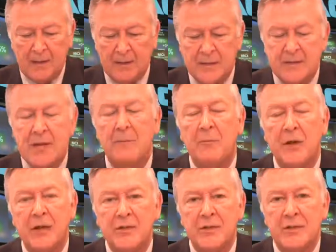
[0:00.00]
In some
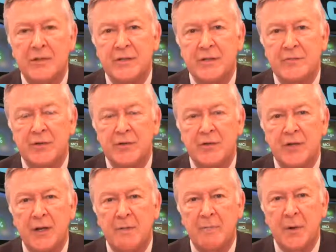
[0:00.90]
regions, it's
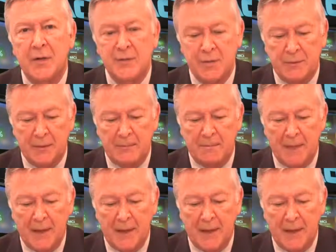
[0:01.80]
virtually impossible